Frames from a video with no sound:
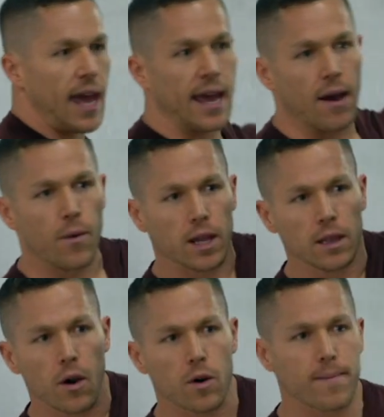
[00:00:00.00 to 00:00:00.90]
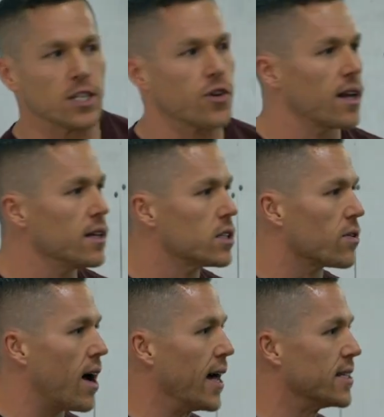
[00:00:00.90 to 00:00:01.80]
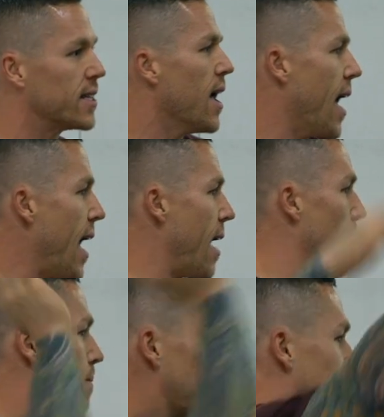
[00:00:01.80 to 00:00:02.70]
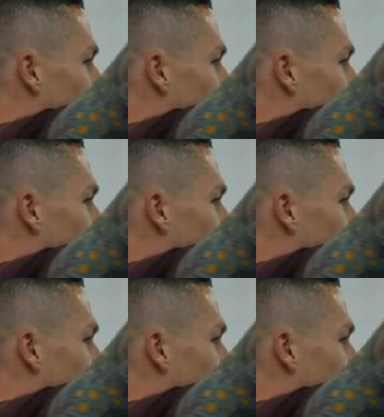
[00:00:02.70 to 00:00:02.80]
Hey, I want to lower my triglycerides. Hey, uh, my